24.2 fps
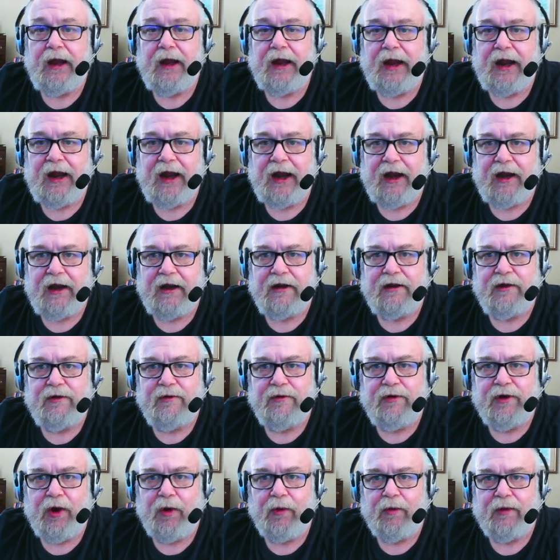And
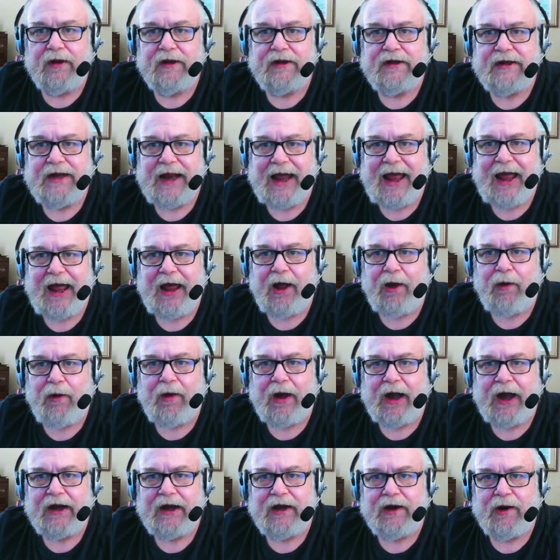notice now
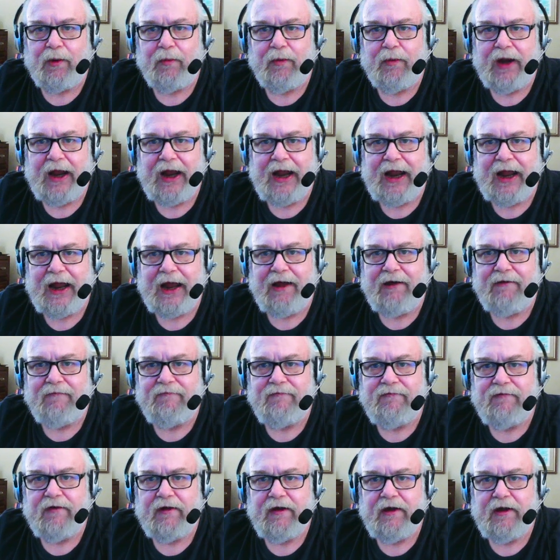I don't
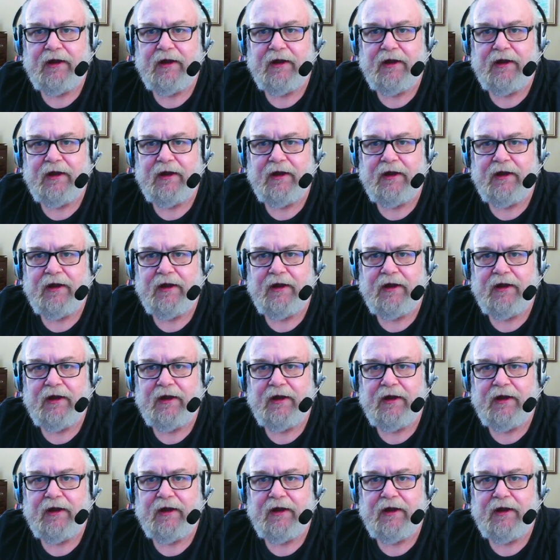have